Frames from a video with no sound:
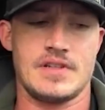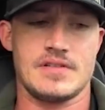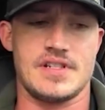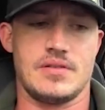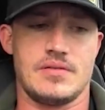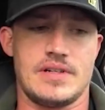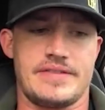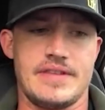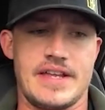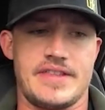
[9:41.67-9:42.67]
so I,
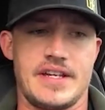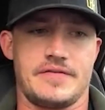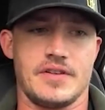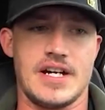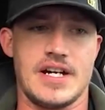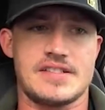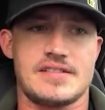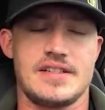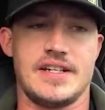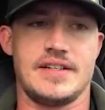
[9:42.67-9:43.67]
I think for
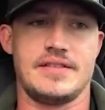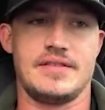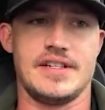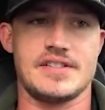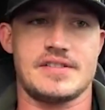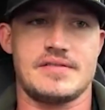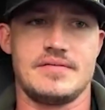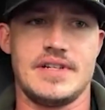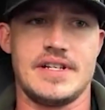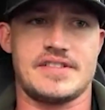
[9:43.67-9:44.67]
us, it is,
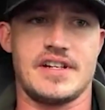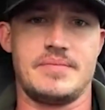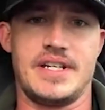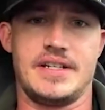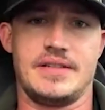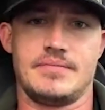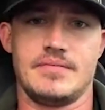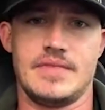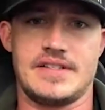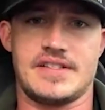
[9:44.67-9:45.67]
it's going to be,
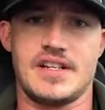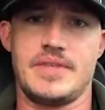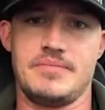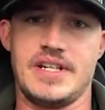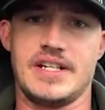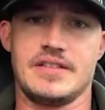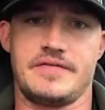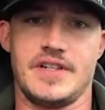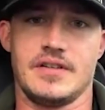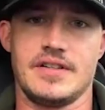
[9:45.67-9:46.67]
it's going to be me in the
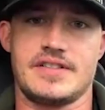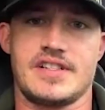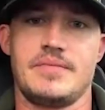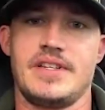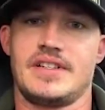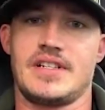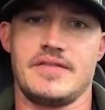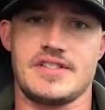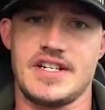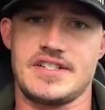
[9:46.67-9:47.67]
field. It's going to be the
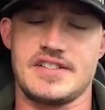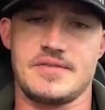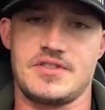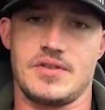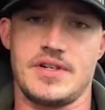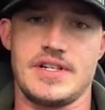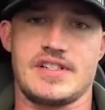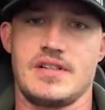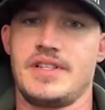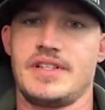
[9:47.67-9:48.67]
conversations with Joy. It's
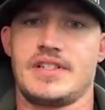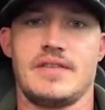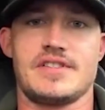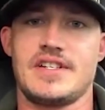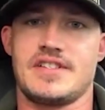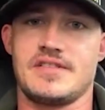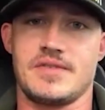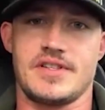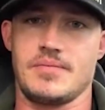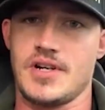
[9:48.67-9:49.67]
going to be the conversations
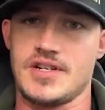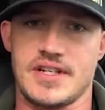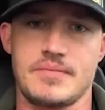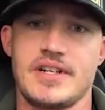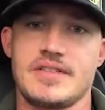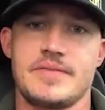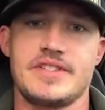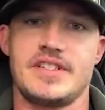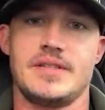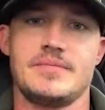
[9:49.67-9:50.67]
with our project management
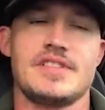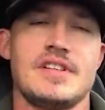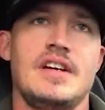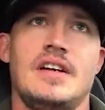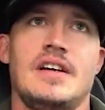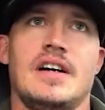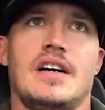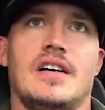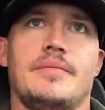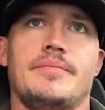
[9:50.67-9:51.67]
teams
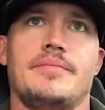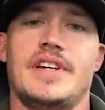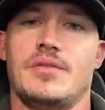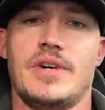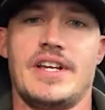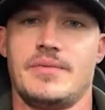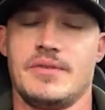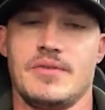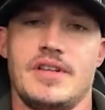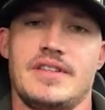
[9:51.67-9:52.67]
um, and the way that we
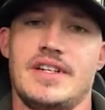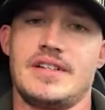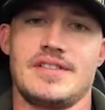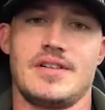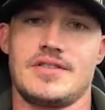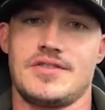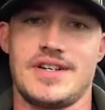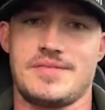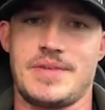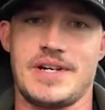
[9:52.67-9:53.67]
run things and our
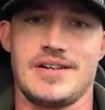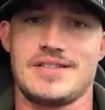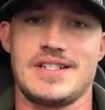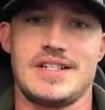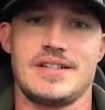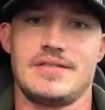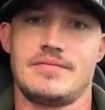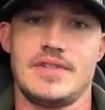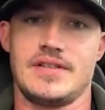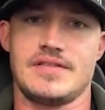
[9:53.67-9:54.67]
transparency and,
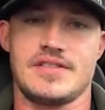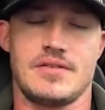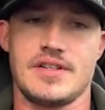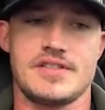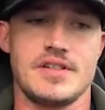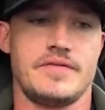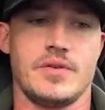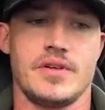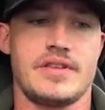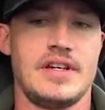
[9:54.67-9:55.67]
and so on and so
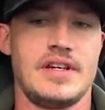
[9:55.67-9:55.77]
forth.